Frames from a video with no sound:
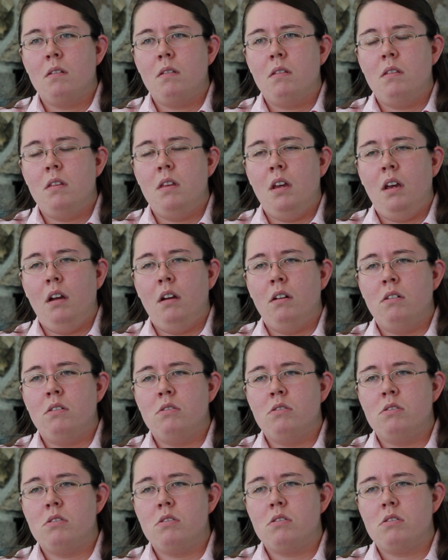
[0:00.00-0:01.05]

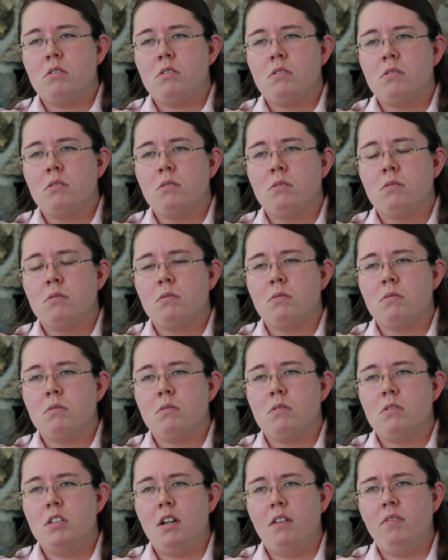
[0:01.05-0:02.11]
There's
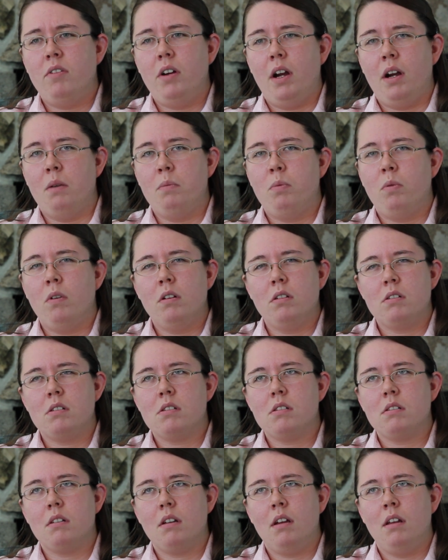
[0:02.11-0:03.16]
several
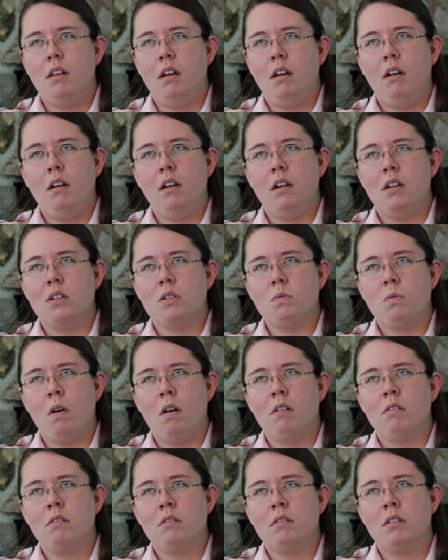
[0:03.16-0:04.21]
airports in the area as
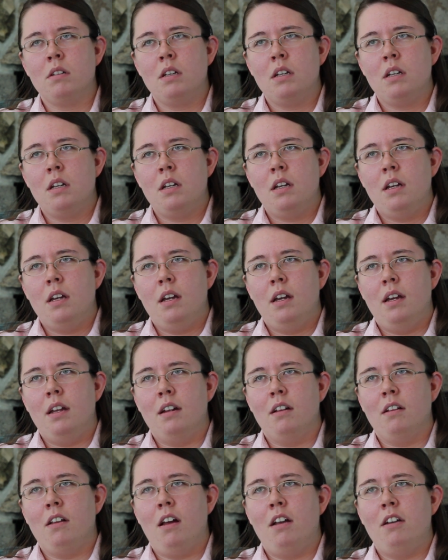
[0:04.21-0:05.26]
well,
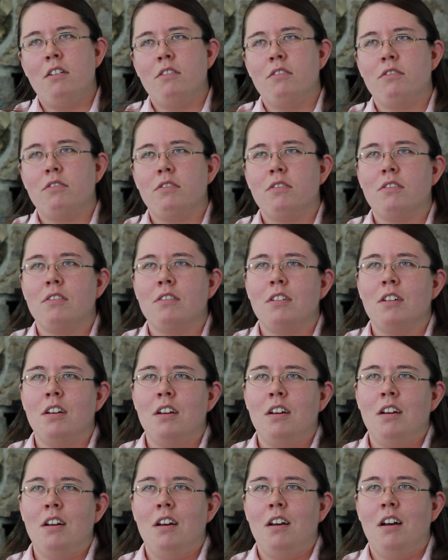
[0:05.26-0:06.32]
and a lot of
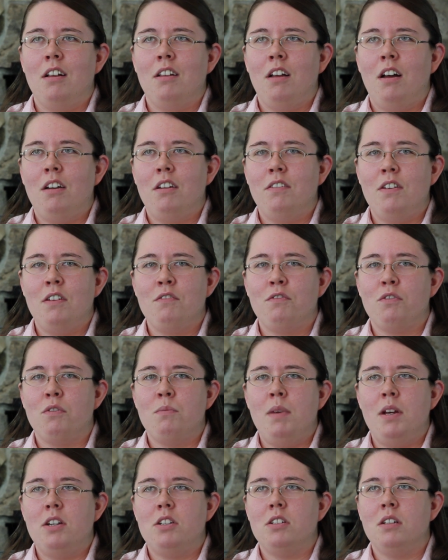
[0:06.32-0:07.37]
a lot of
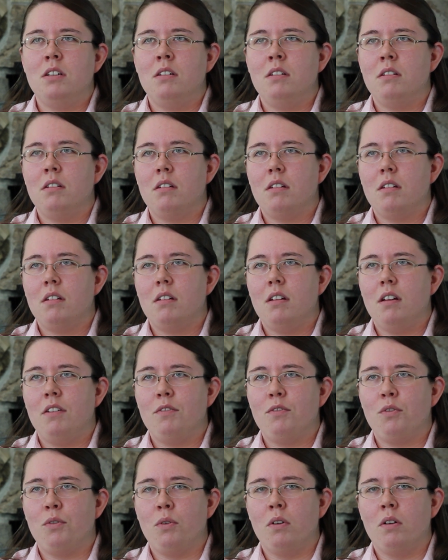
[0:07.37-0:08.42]
information
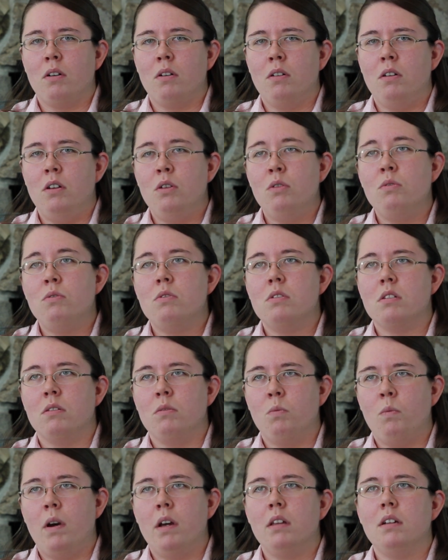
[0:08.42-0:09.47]
for news
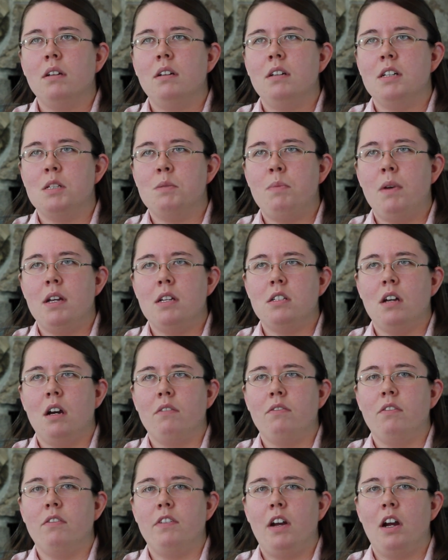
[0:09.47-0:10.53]
and weather is based
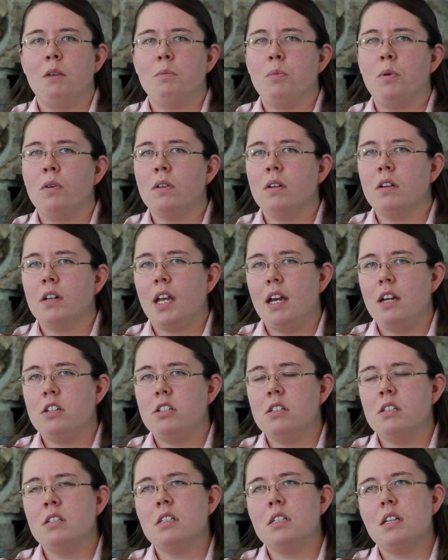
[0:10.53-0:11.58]
off of airport
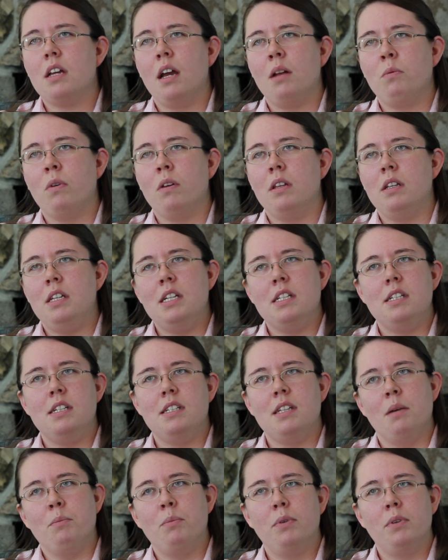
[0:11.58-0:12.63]
locations and where the DC
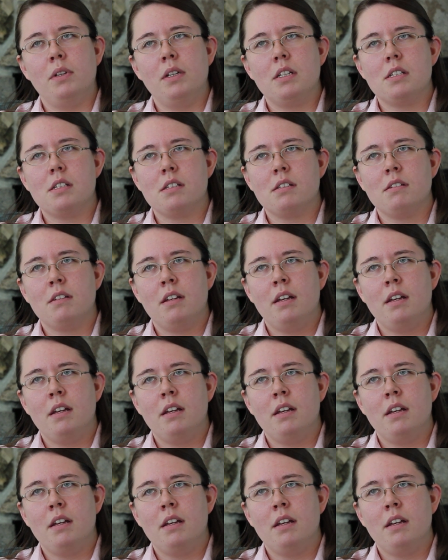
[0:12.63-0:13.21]
Temple is.